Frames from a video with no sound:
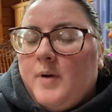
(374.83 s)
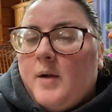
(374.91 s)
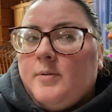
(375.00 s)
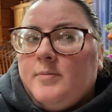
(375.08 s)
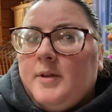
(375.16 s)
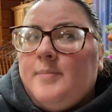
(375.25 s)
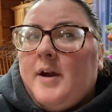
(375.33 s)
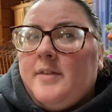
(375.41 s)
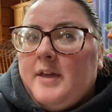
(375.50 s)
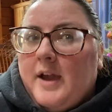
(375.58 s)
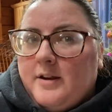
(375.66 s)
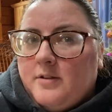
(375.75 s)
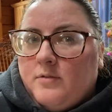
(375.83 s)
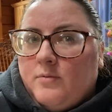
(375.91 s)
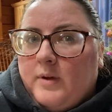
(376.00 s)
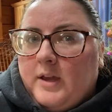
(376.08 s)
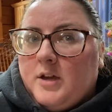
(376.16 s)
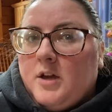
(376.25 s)
Probably by the end of the
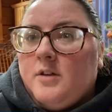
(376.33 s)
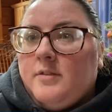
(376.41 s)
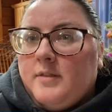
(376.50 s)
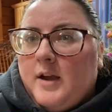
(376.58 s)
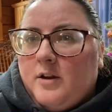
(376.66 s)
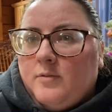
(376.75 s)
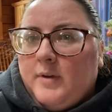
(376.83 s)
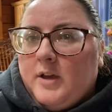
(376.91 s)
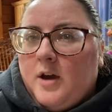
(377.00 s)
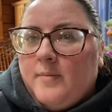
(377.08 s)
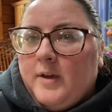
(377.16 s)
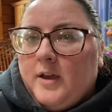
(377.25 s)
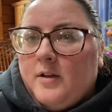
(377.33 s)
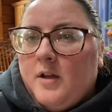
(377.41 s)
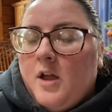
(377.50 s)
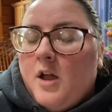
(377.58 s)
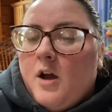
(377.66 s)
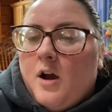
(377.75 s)
week, that'll be coming.
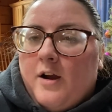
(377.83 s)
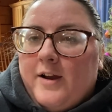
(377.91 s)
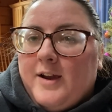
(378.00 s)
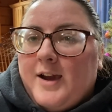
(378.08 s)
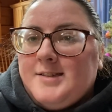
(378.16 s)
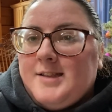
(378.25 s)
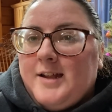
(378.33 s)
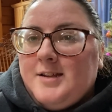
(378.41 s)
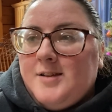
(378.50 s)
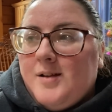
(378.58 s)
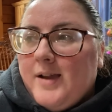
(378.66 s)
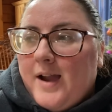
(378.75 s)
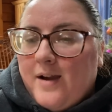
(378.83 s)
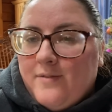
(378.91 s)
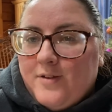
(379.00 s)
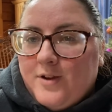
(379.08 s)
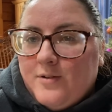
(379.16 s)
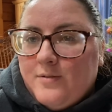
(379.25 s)
All right, guys, that is all I have
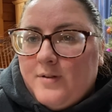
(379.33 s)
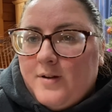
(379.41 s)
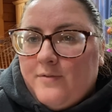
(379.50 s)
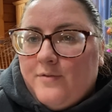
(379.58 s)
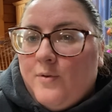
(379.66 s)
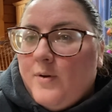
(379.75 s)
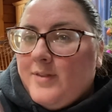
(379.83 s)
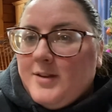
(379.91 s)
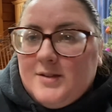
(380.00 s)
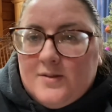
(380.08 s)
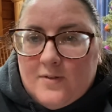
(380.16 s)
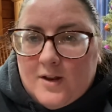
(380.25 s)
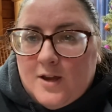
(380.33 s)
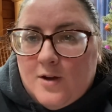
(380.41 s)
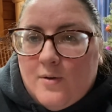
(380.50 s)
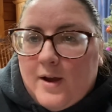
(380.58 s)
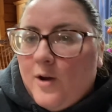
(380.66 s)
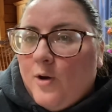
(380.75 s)
for you for this
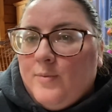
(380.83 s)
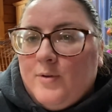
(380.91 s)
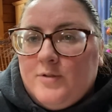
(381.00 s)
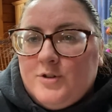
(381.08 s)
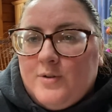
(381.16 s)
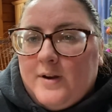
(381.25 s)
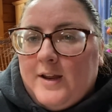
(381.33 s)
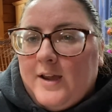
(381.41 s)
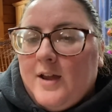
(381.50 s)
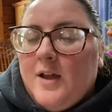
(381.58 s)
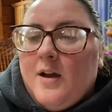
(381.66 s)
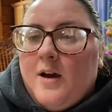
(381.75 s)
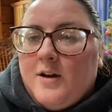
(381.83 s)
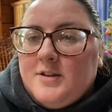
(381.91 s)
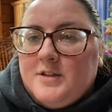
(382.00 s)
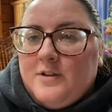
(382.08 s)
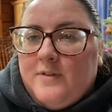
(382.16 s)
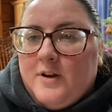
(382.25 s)
video. I hope you enjoyed it. I'll
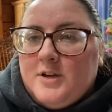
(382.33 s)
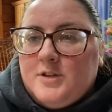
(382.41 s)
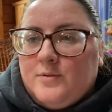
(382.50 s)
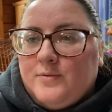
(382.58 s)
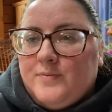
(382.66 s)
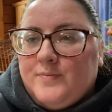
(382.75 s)
see you very soon.